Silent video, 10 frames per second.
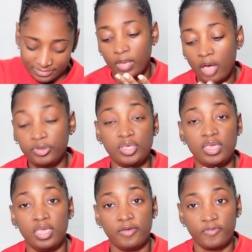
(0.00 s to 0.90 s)
How do you
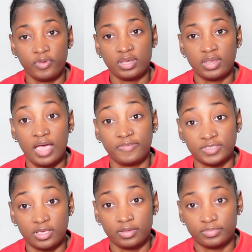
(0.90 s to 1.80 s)
care for it
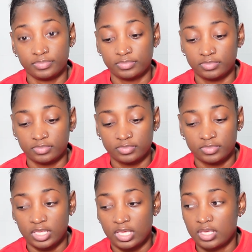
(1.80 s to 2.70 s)
after?
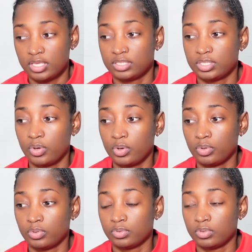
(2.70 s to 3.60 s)

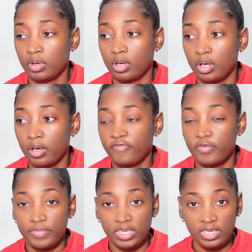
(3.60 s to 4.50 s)
So for
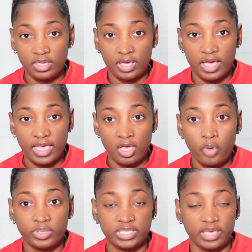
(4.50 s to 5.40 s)
me, I
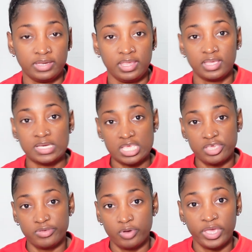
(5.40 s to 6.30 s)
always get an A&D
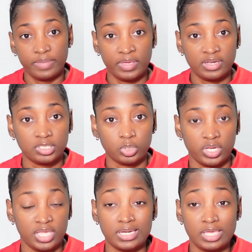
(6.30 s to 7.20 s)
ointment or
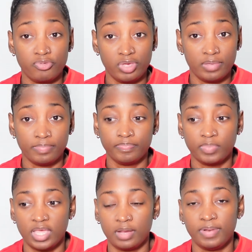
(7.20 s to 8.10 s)
an A&D cream
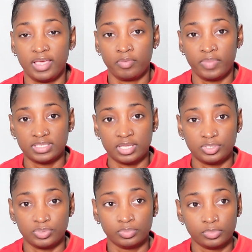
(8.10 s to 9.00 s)
and apply it on my
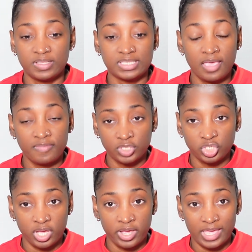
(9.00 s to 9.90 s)
tattoo. If it's ever
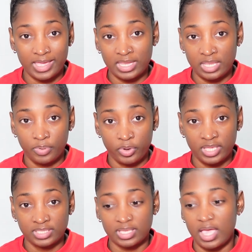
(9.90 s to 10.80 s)
dry at any
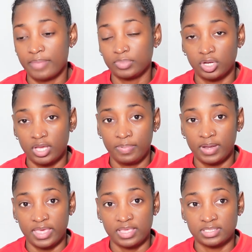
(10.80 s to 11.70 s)
point, I'm gonna
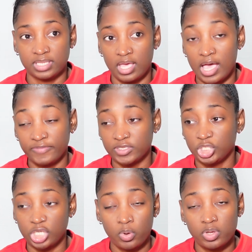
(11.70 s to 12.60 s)
apply it. After
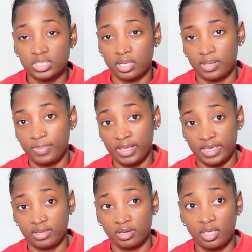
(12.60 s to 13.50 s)
showers, I'll apply
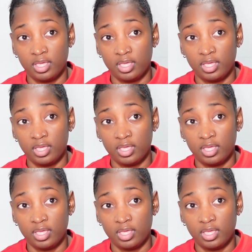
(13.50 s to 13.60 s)
it.